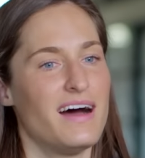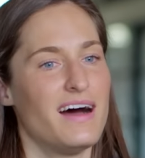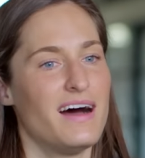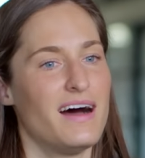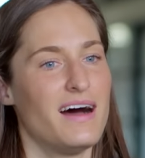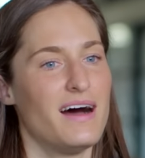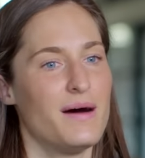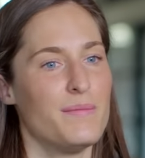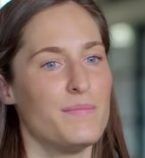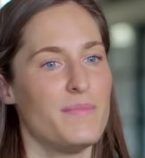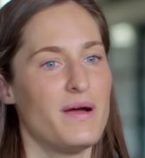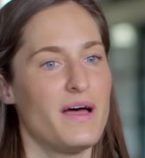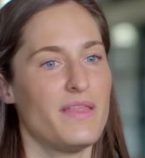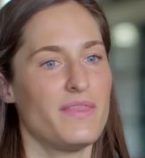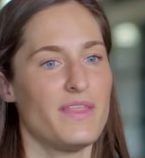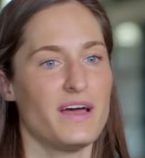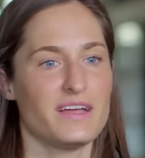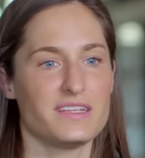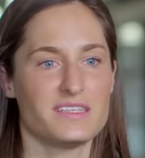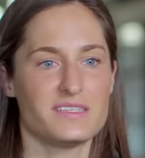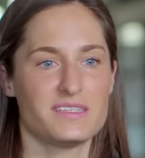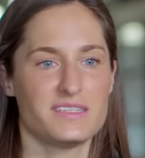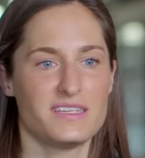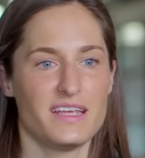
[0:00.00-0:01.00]
um, and
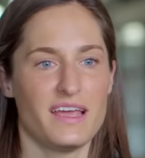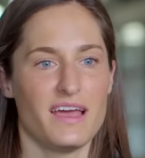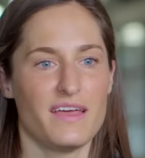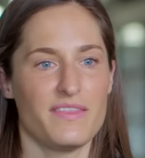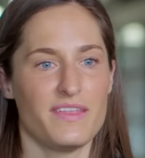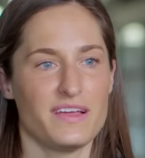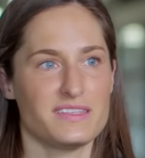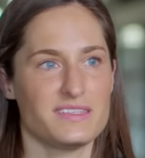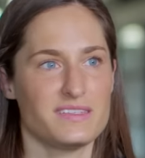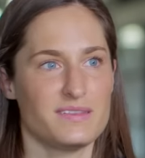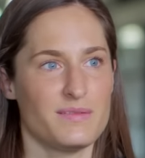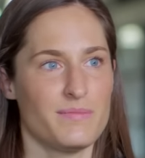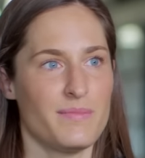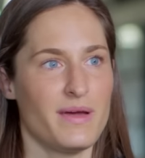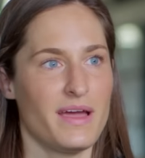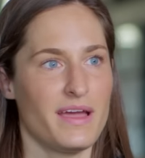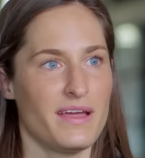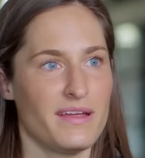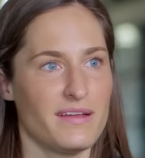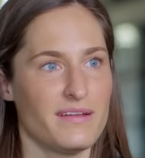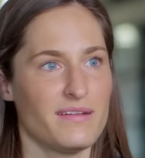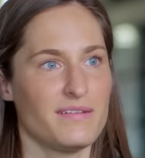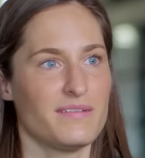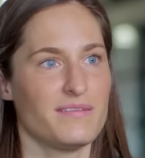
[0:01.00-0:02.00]
that's yeah, that's the
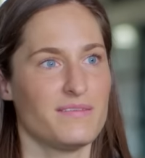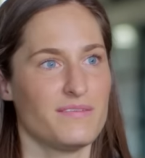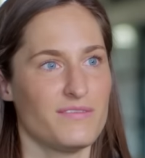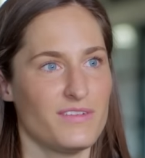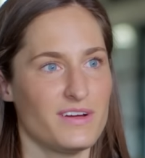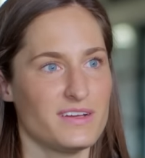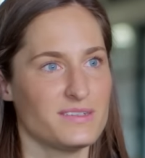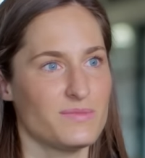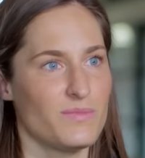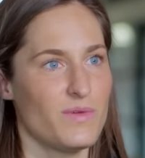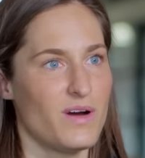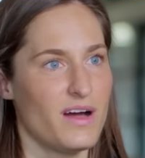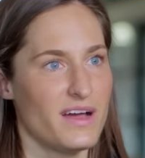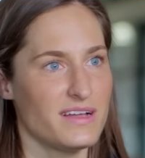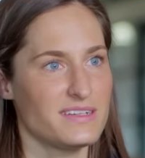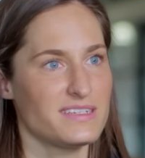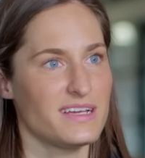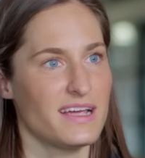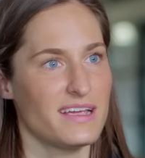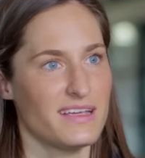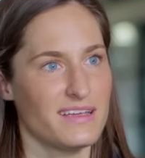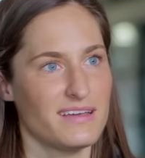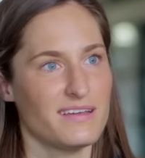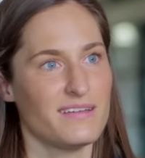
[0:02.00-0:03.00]
main reason why I
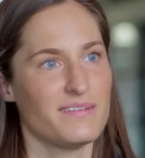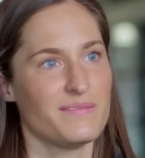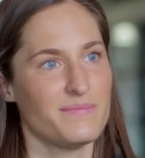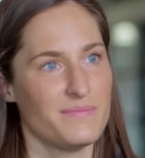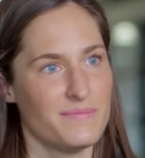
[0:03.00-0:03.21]
take it.